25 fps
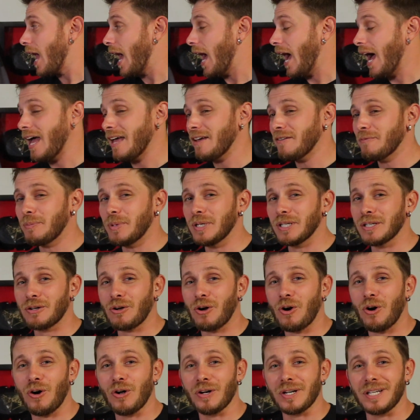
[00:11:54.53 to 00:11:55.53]
I have been
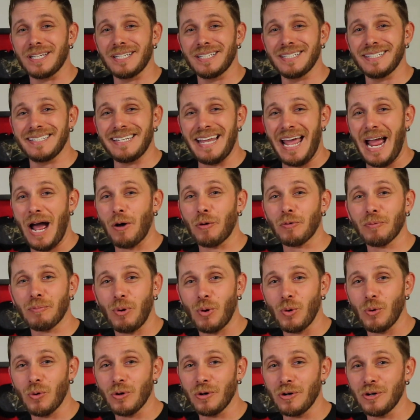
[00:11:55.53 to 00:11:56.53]
caught in
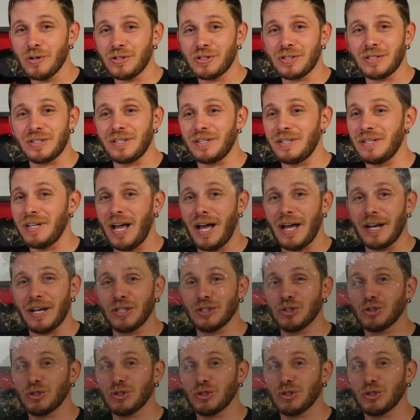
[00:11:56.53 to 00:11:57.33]
downpours, not a